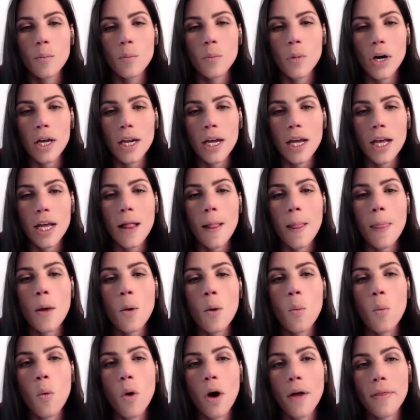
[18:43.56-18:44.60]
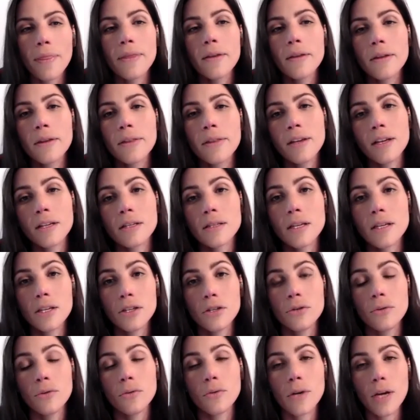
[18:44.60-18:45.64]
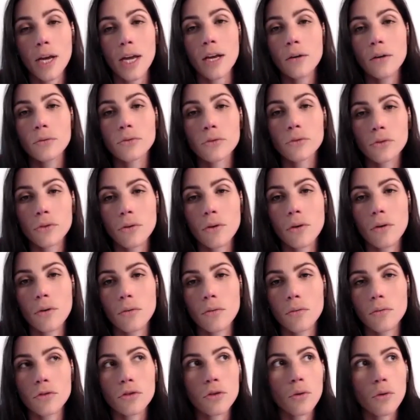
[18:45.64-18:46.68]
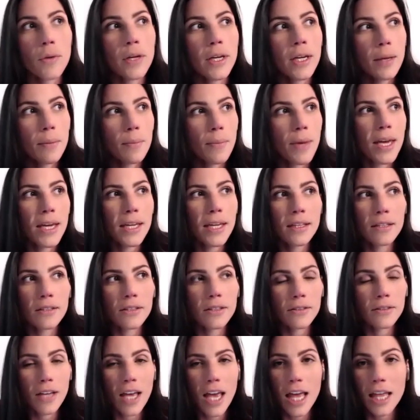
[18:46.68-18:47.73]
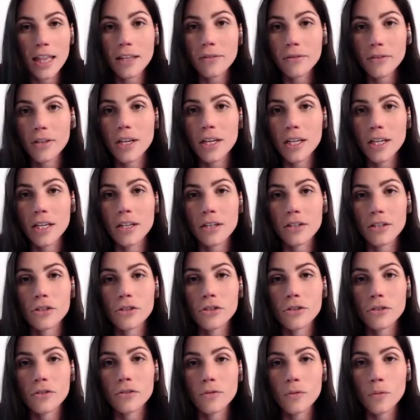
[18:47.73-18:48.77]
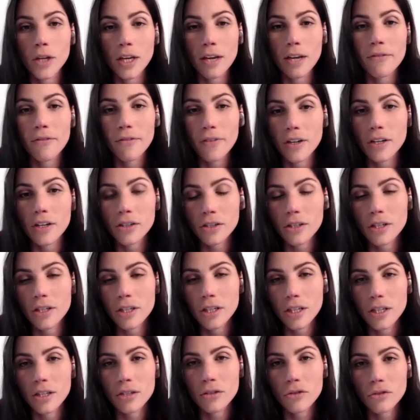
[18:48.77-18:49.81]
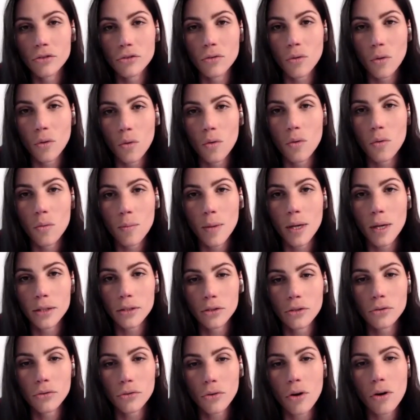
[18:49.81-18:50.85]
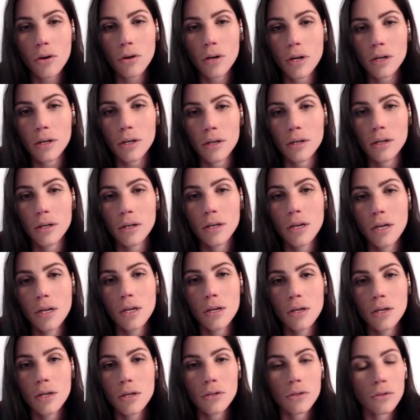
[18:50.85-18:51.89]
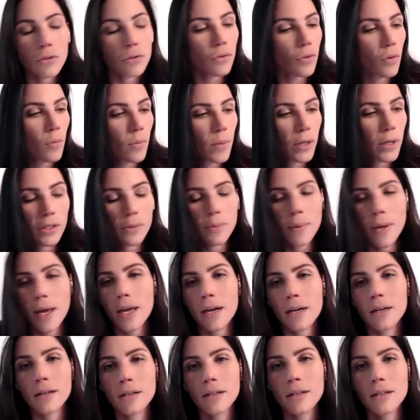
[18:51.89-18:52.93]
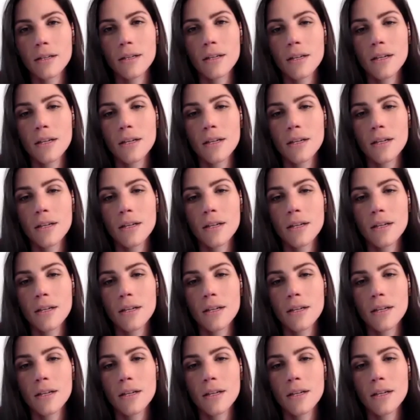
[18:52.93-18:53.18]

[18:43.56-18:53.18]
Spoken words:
but what are the things that you can control so we can make this end of the year, we can finish the year so much stronger, so much better?